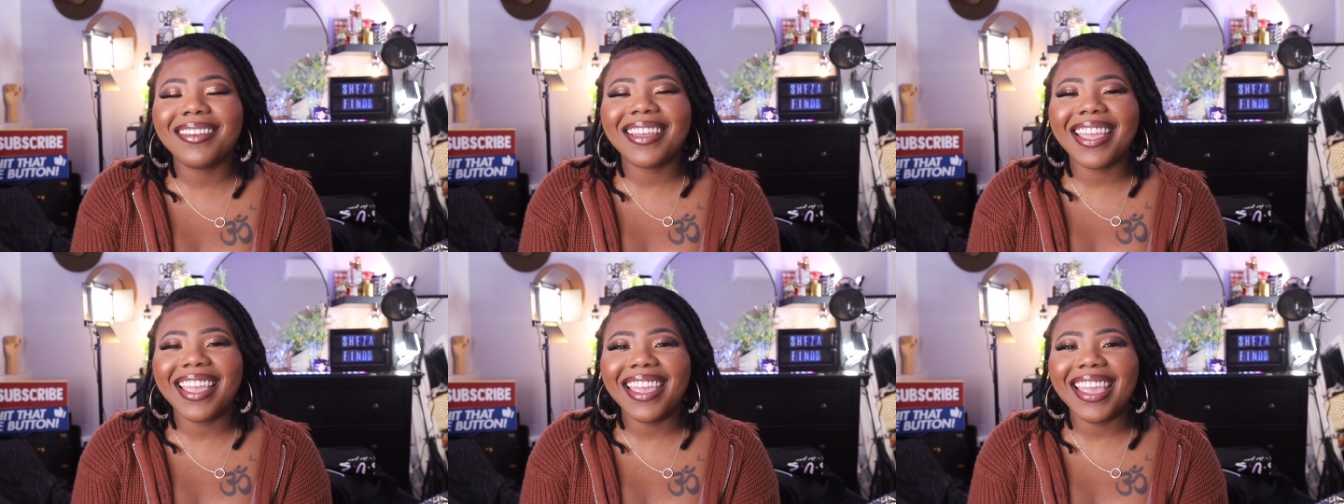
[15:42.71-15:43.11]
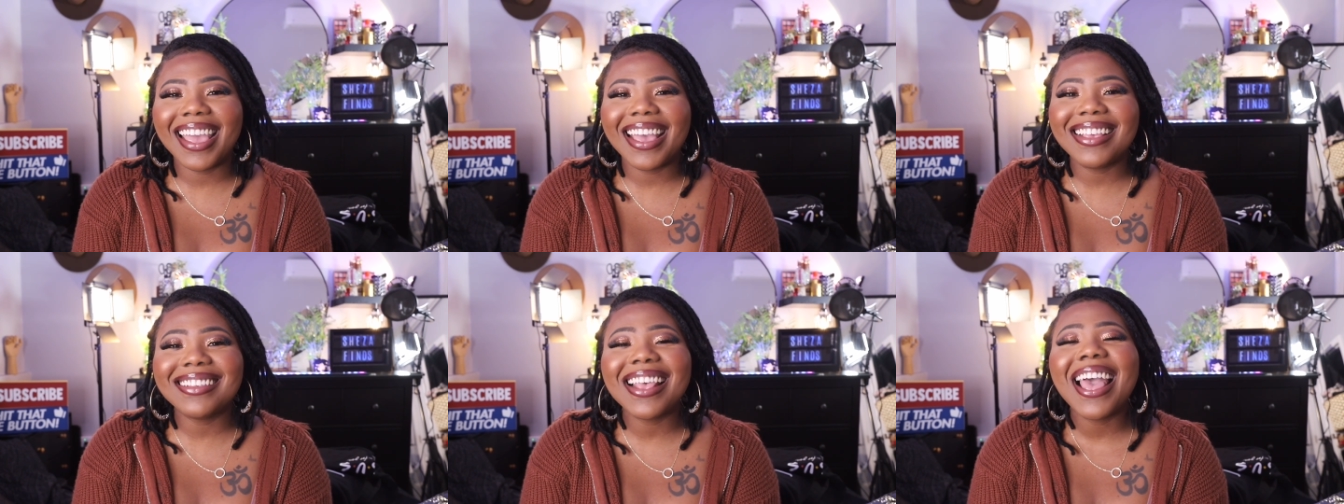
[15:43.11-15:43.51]
Okay,
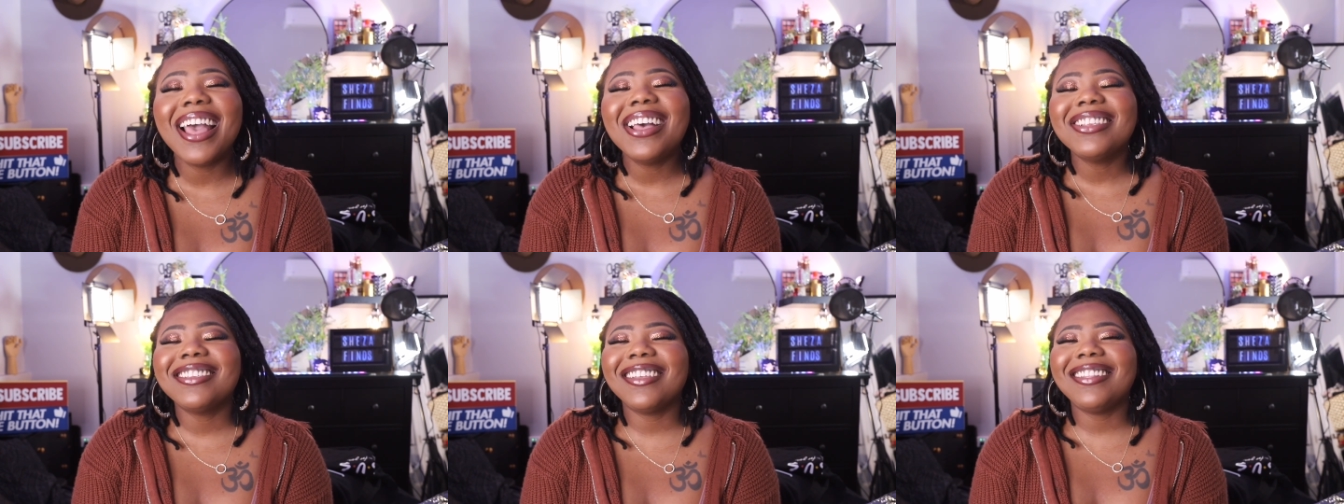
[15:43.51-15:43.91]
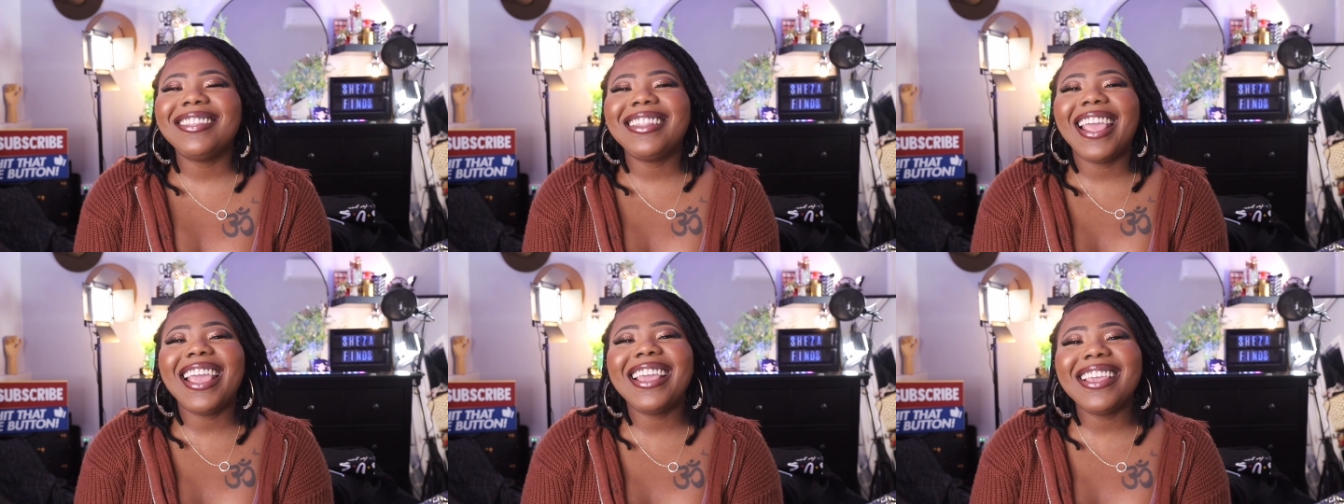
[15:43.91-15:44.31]
guys, so
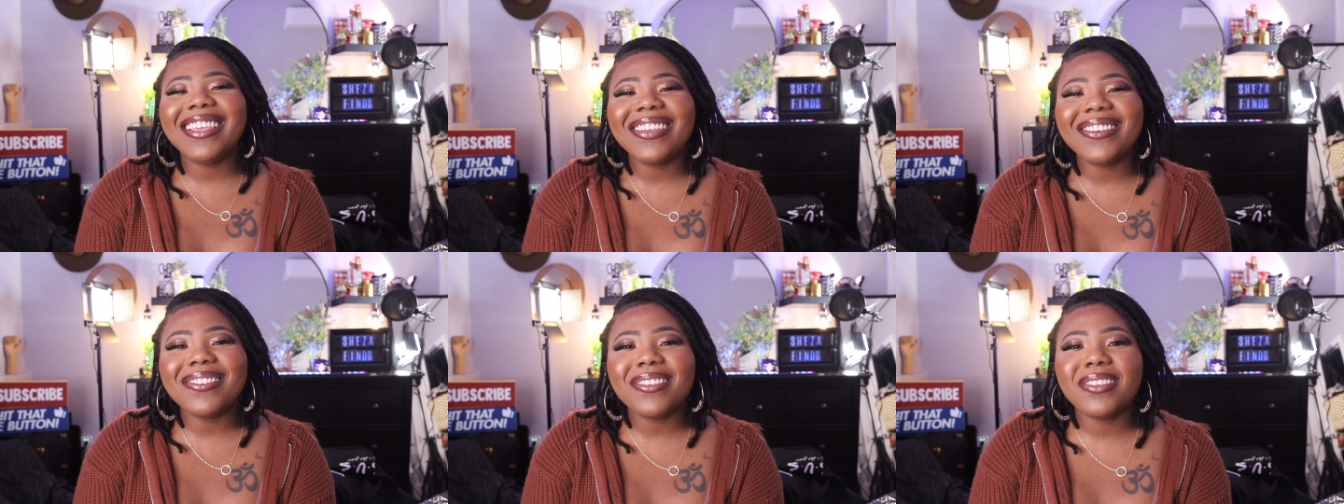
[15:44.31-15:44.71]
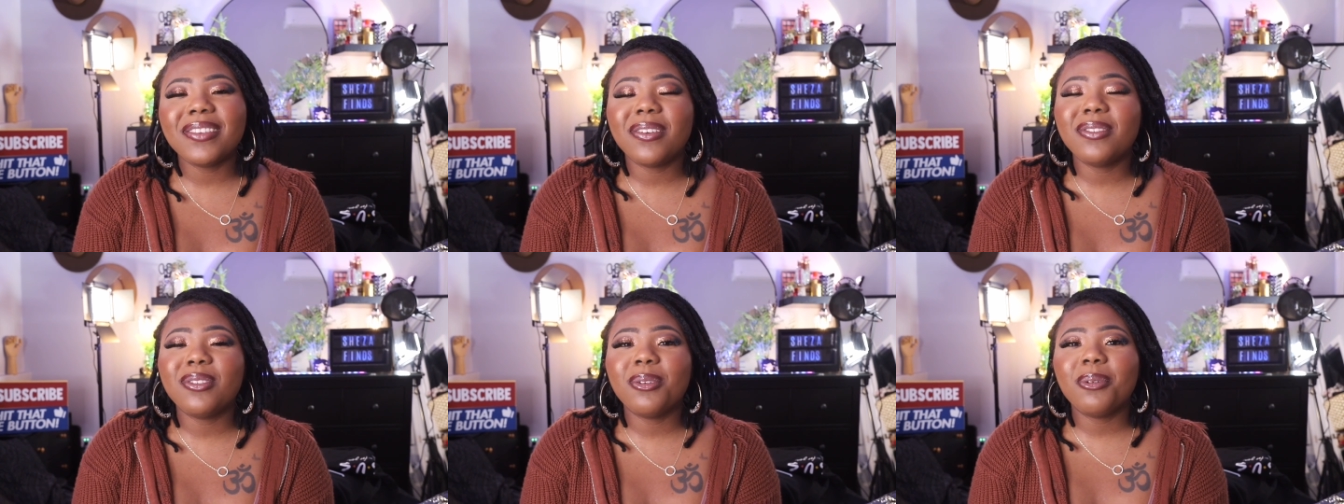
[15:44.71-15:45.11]
thank you
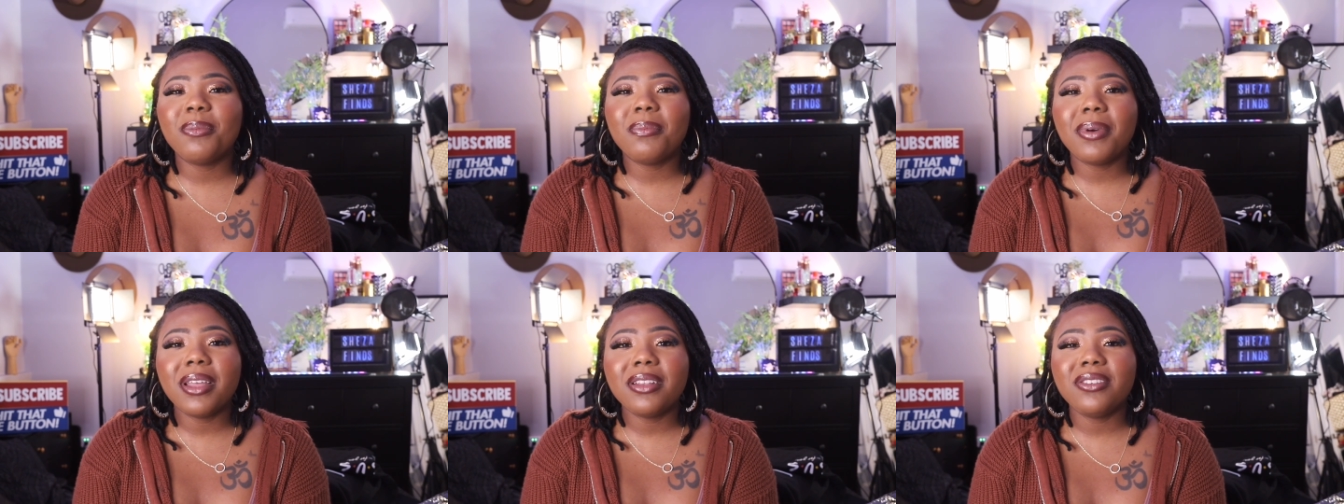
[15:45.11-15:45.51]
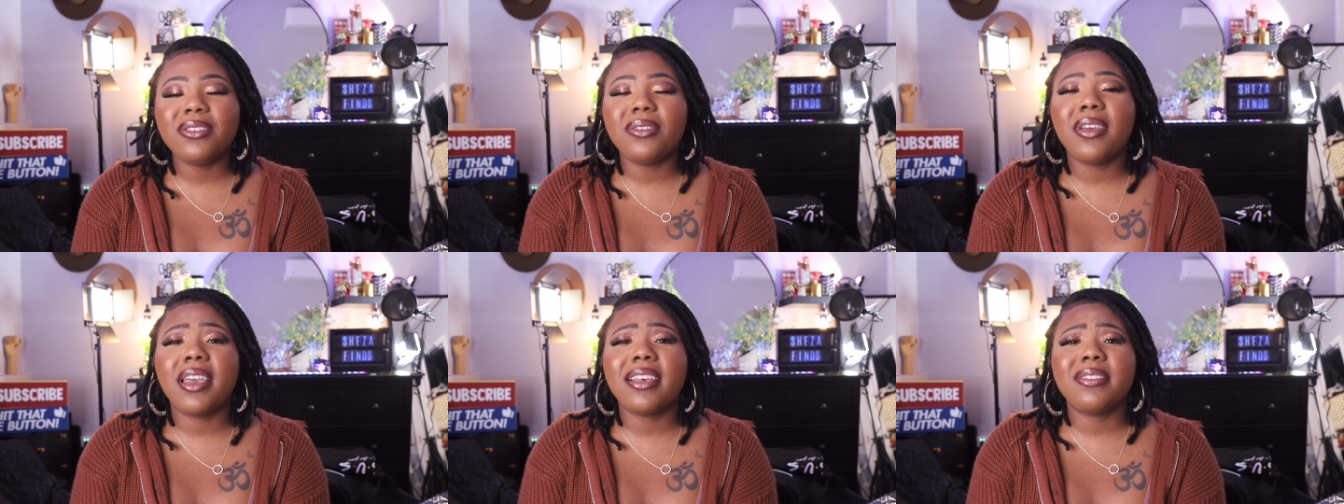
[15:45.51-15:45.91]
so much, you
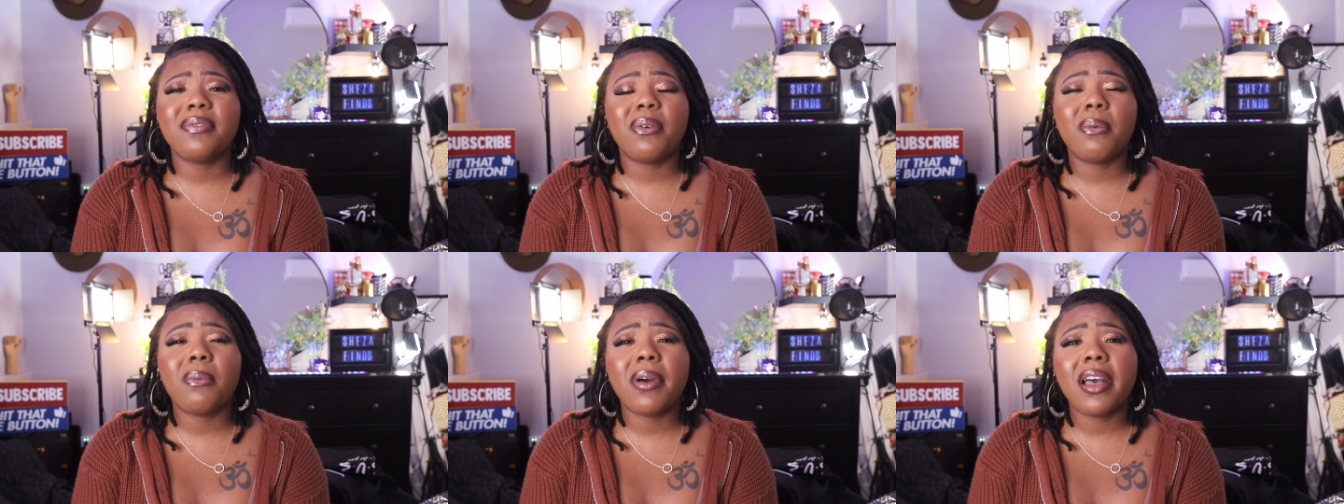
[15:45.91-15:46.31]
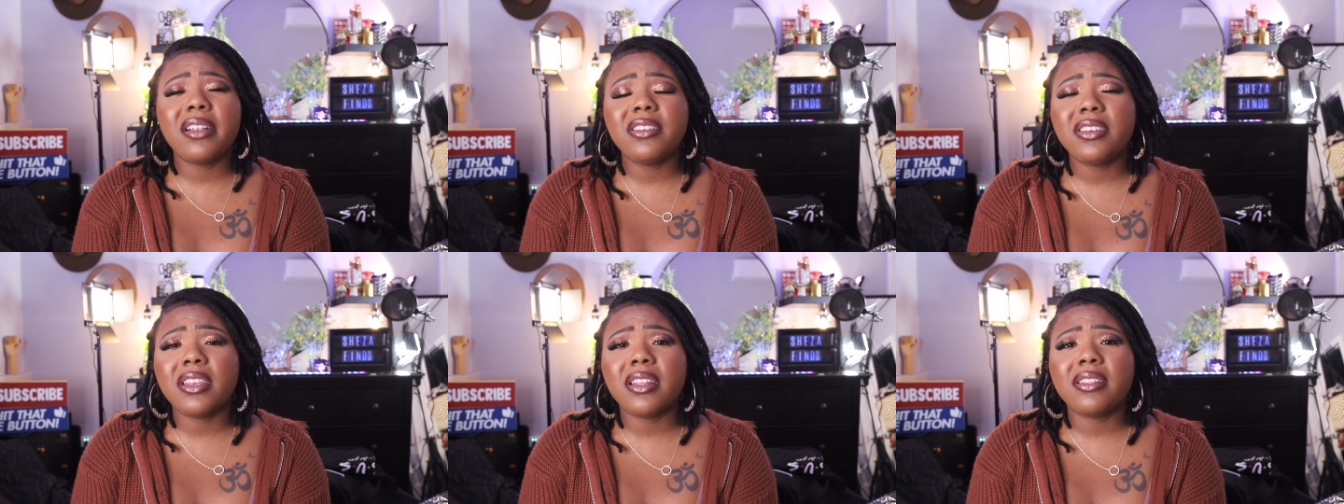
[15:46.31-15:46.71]
guys, for
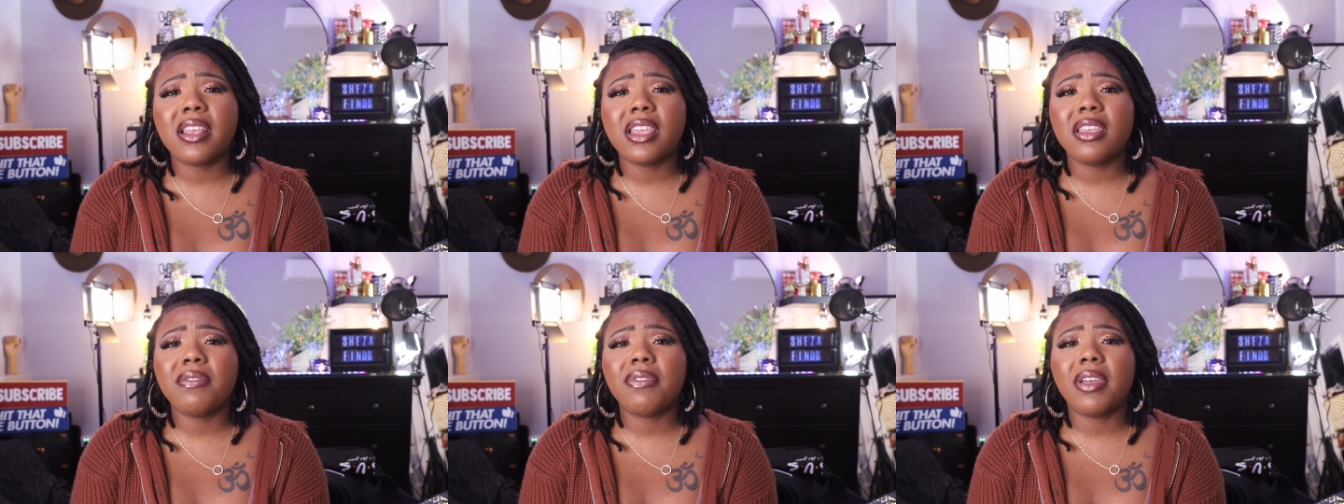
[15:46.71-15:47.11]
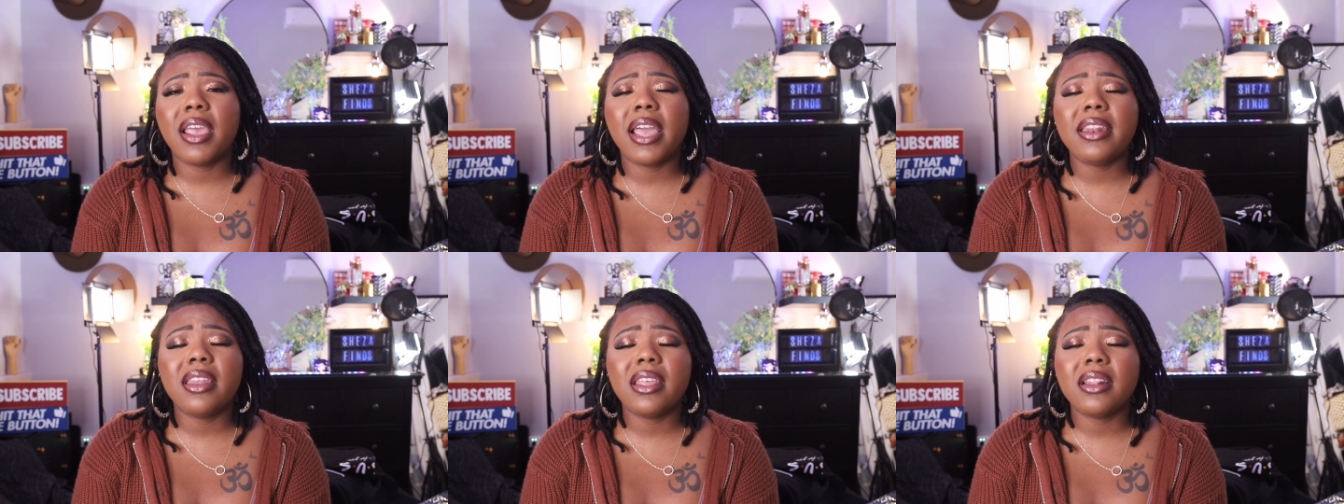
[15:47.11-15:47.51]
watching. Thank you for
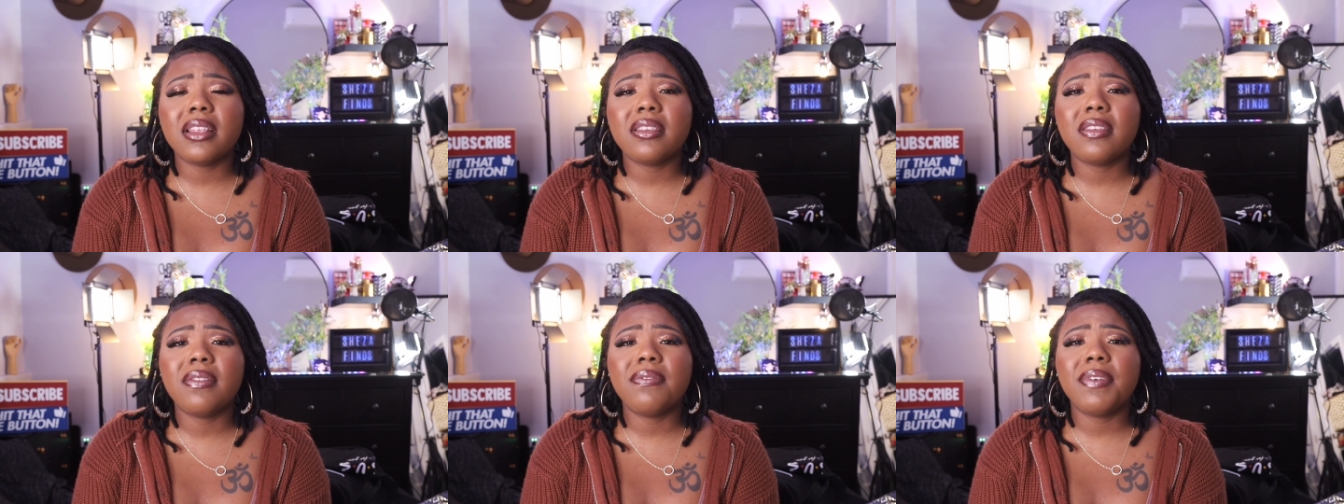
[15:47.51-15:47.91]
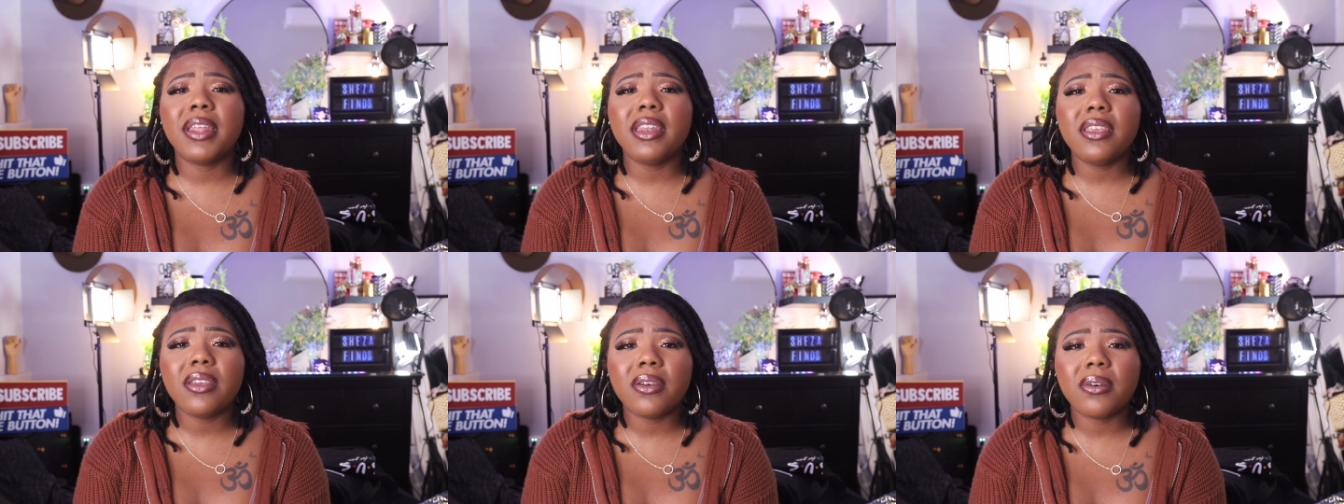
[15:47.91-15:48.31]
ending this
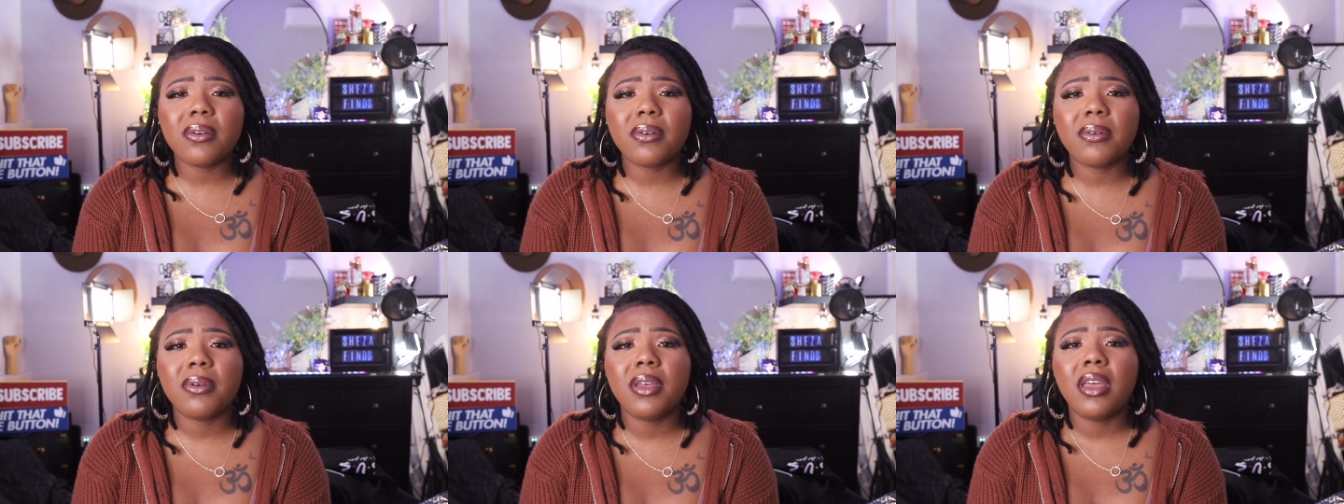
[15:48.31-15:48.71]
video.